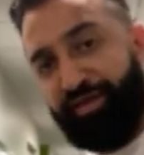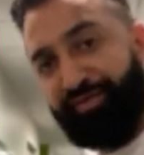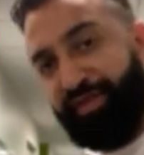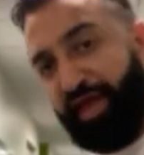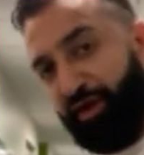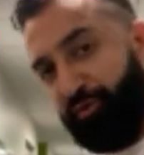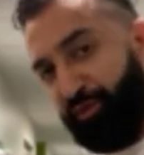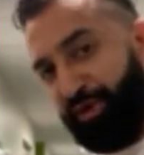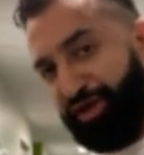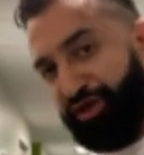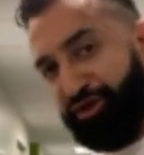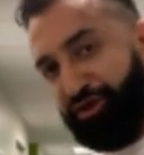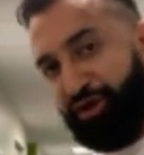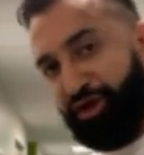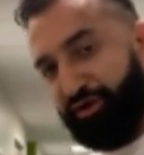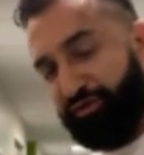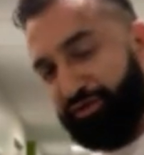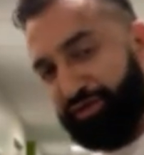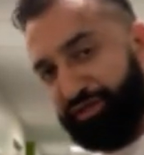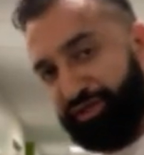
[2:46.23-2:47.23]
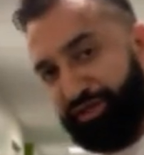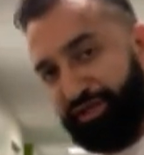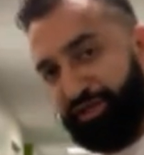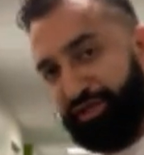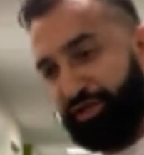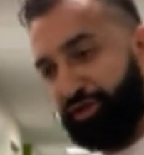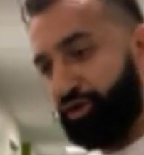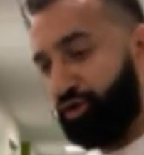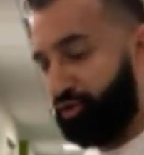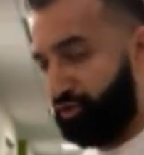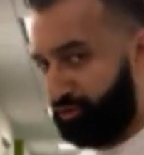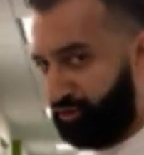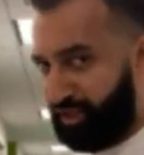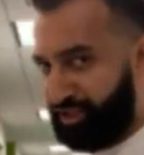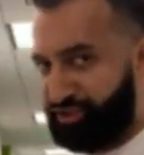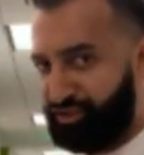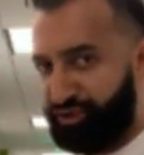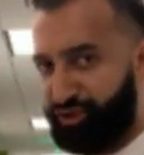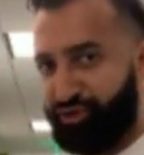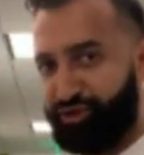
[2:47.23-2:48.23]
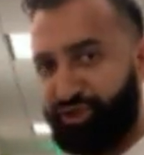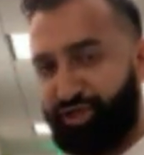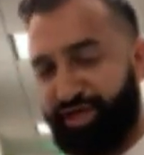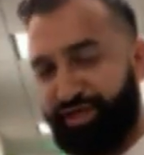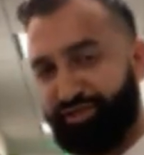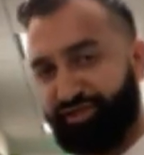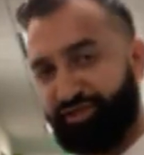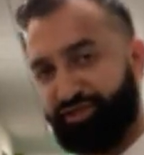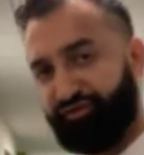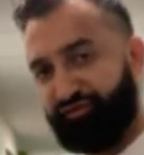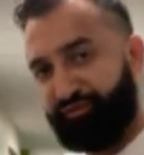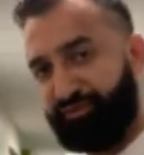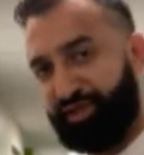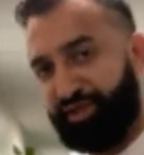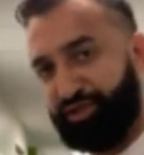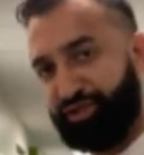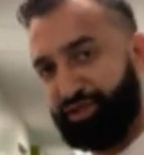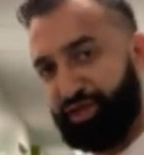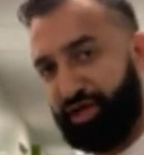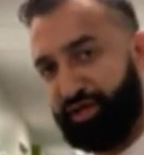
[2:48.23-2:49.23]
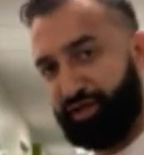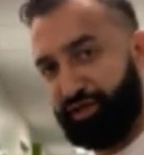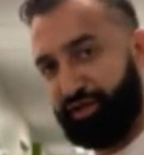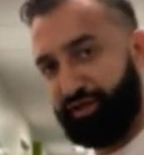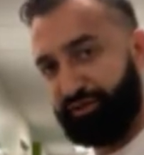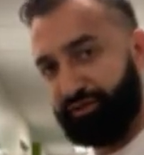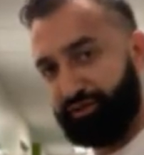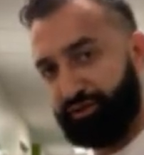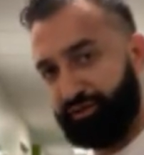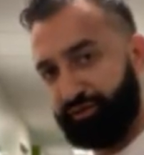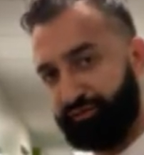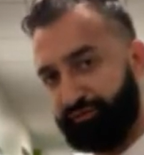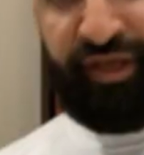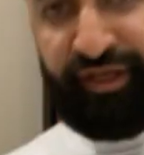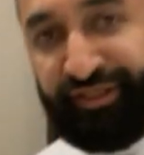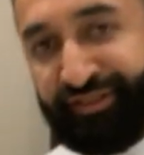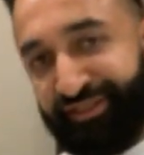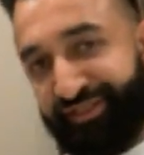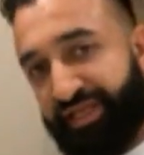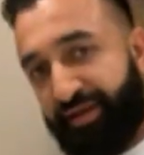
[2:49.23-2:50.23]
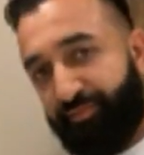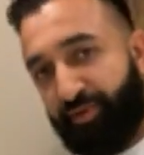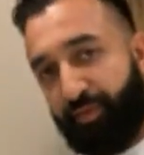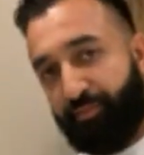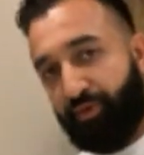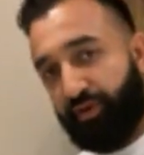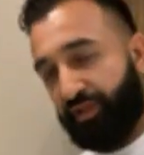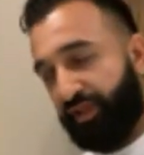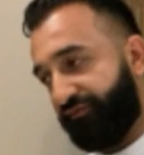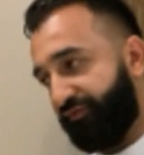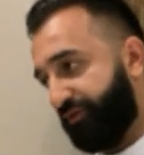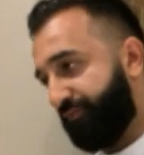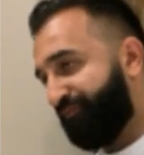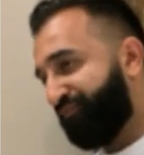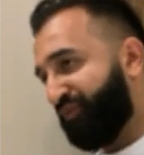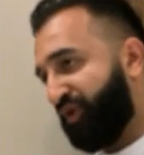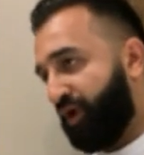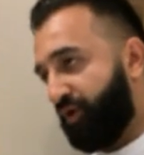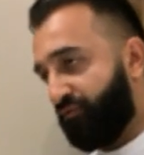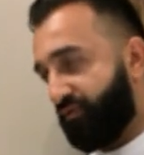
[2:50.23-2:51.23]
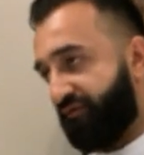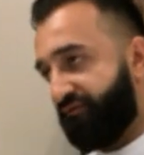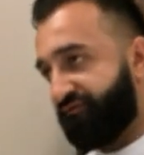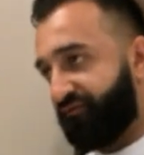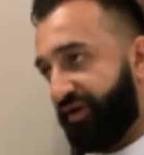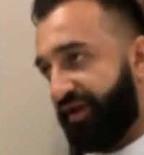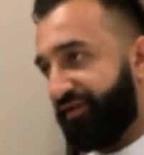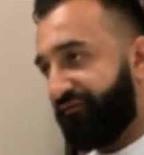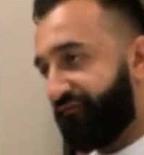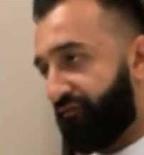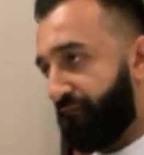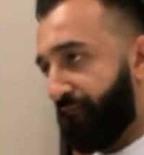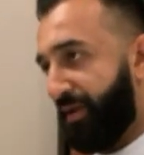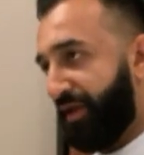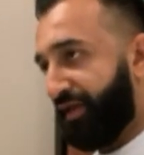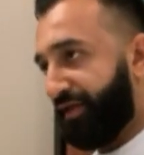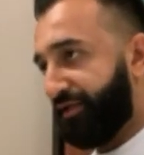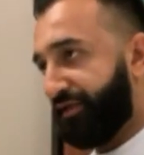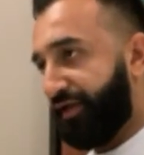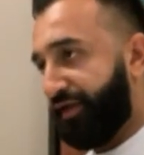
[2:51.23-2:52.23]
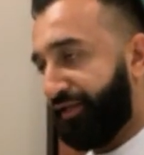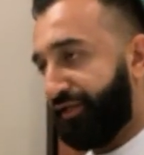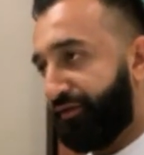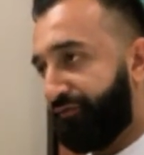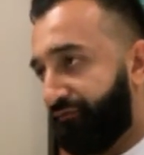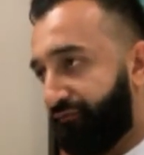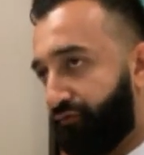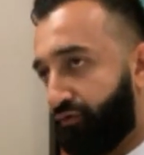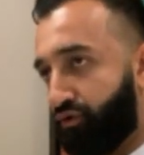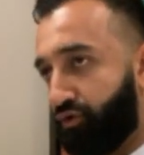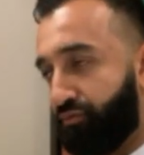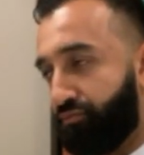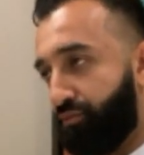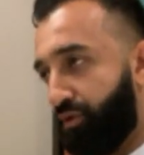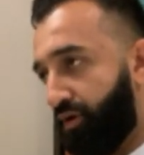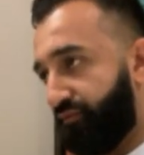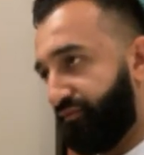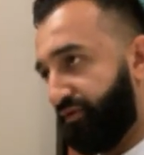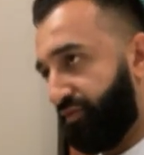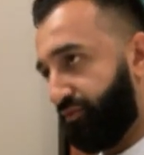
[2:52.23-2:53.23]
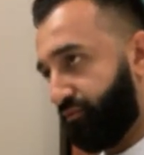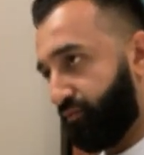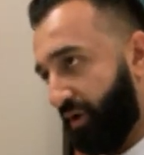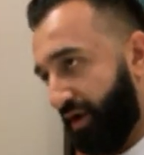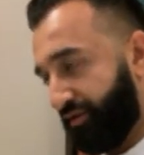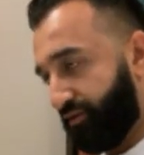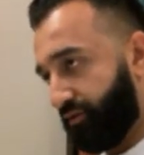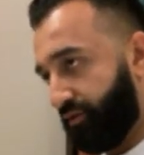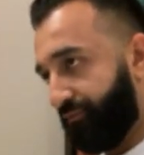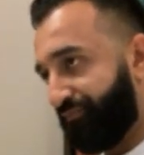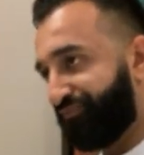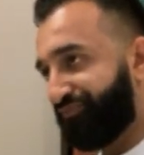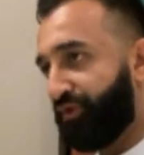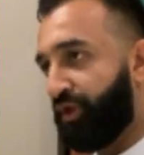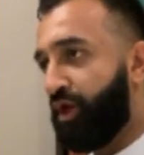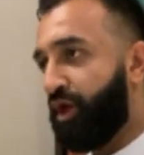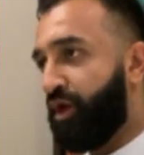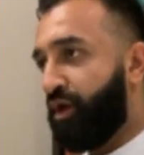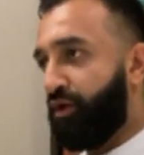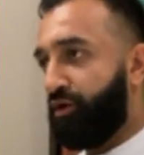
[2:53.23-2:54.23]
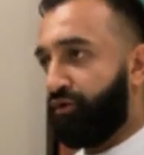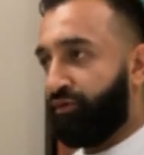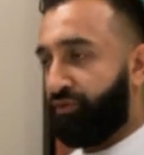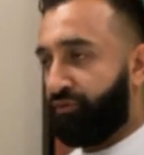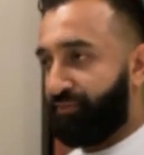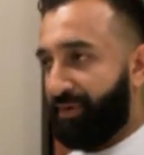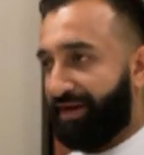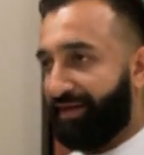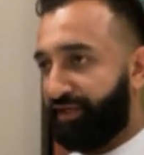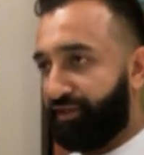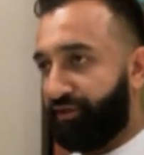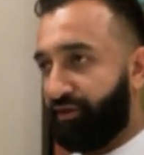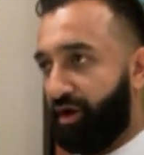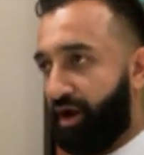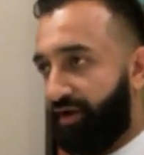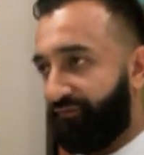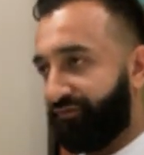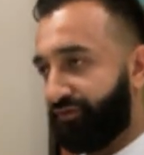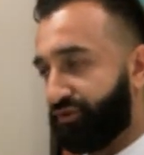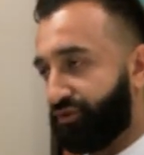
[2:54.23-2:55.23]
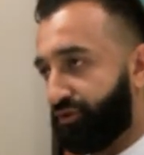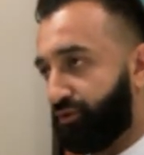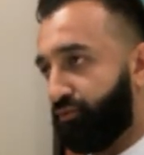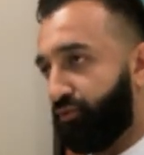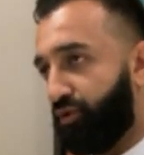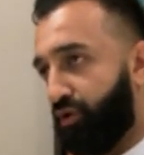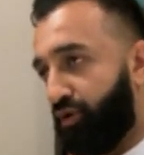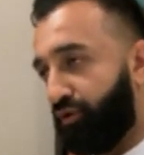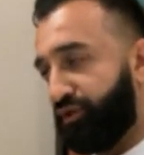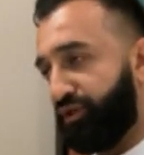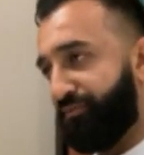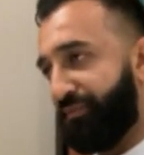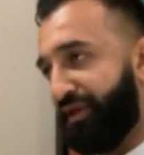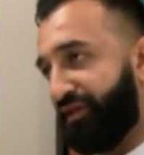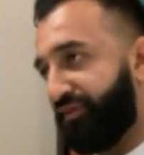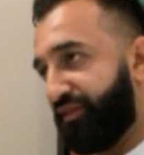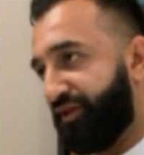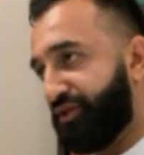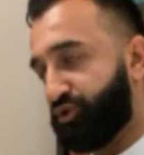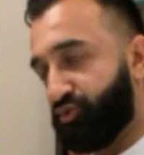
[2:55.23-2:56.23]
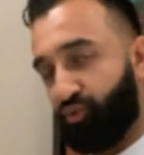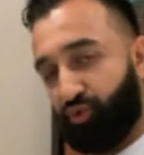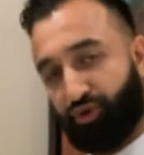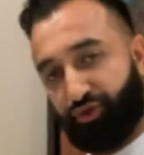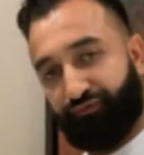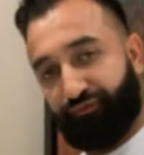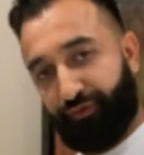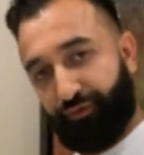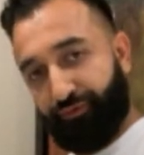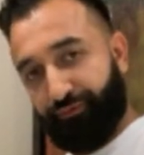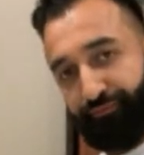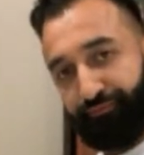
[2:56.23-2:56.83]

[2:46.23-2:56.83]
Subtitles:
That way you guarantee or lessen your chances of being shot and killed. Step number 11, refrain from making any form of a threat. Threatening the officer will only make things worse for you.